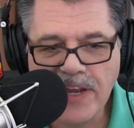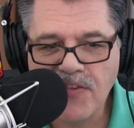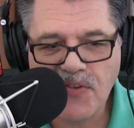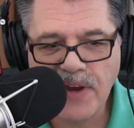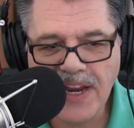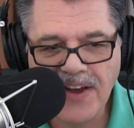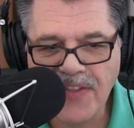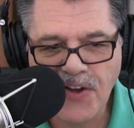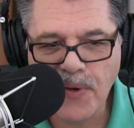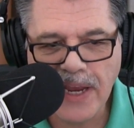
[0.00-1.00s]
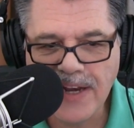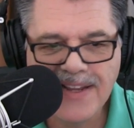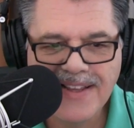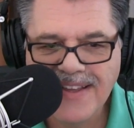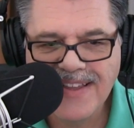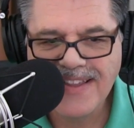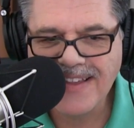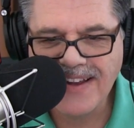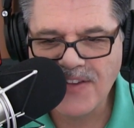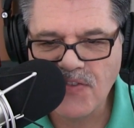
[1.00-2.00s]
screen okay. on the Queen.
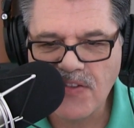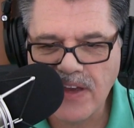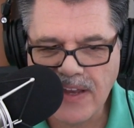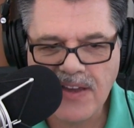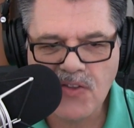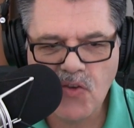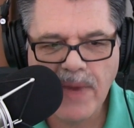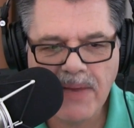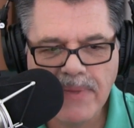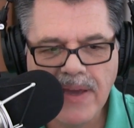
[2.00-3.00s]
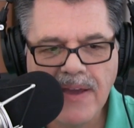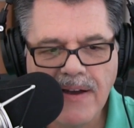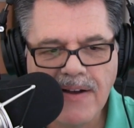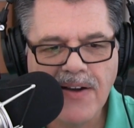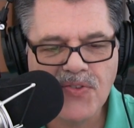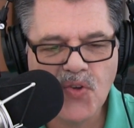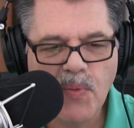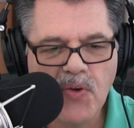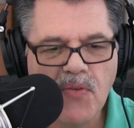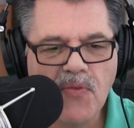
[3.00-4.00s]
You know, she was like, "Could you make me a costume
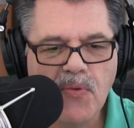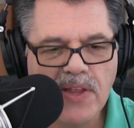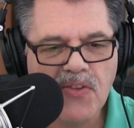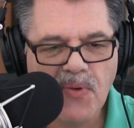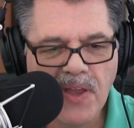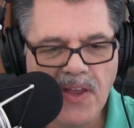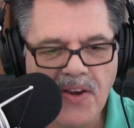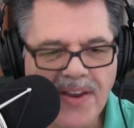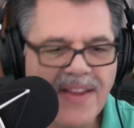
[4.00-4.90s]
out of green screen